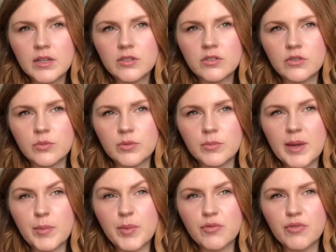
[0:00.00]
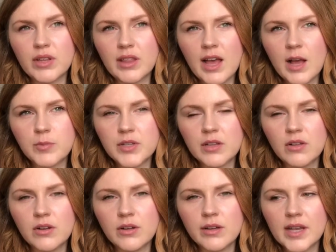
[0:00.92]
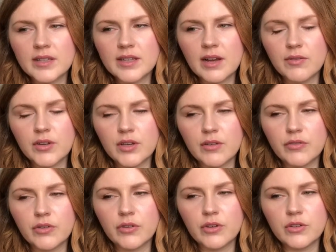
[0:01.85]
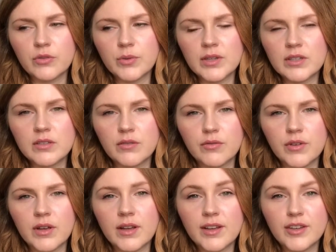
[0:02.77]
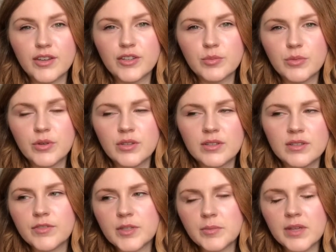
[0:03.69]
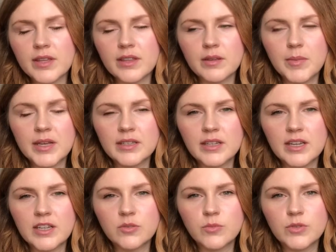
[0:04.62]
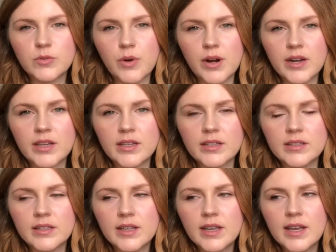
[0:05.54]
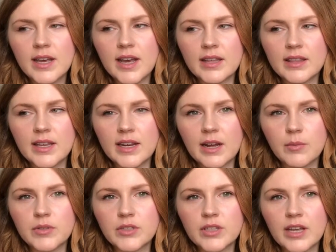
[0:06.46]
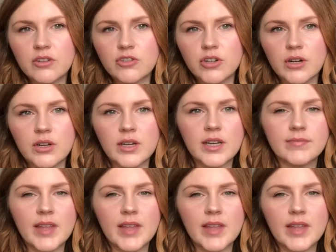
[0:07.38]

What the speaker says: So it would make me relapse a lot. I'd have a few good weeks of good mood. It seemed like the medication was working, and then I would get drunk.